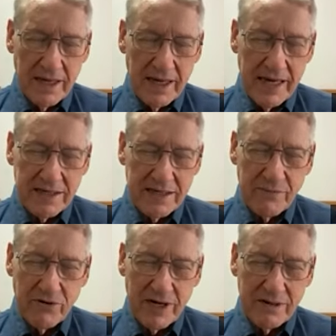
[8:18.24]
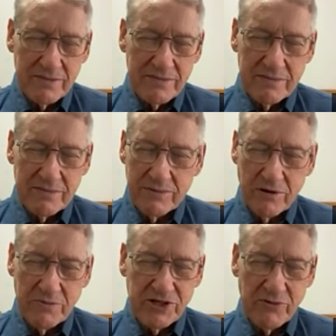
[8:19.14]
And at some point,
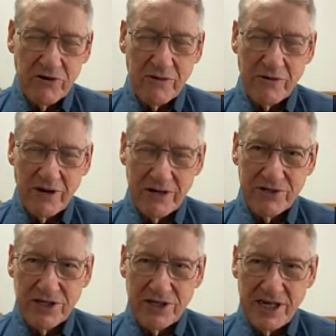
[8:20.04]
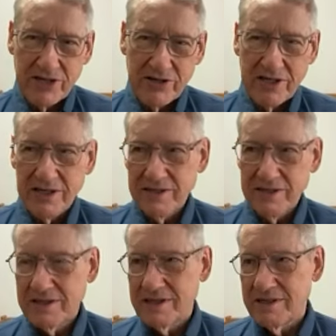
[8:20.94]
poor Mr. Mortiboy, who was the teacher, the,
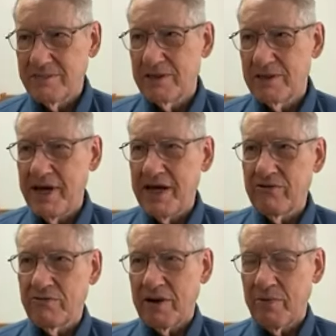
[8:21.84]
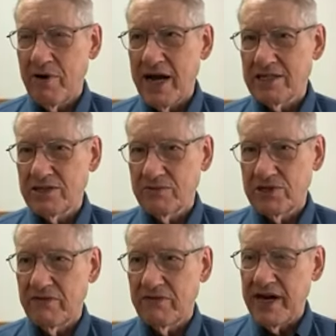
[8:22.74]
the, the band room where I practiced
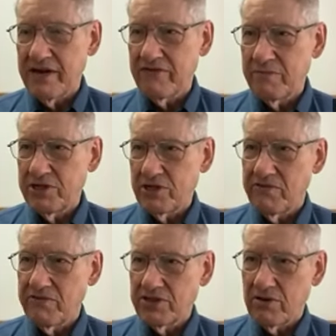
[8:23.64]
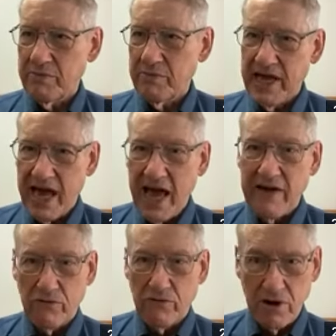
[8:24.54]
was divided from his office only by a
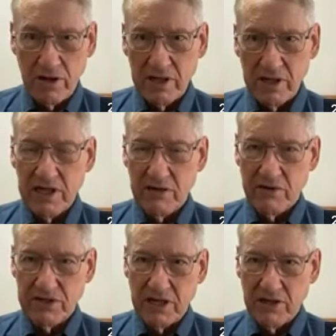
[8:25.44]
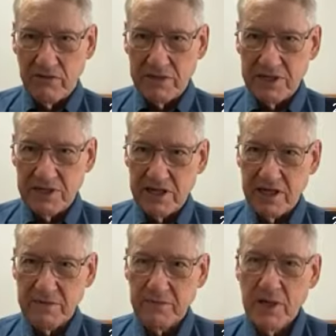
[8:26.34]
half a wall. It wasn't all the way up to the ceiling.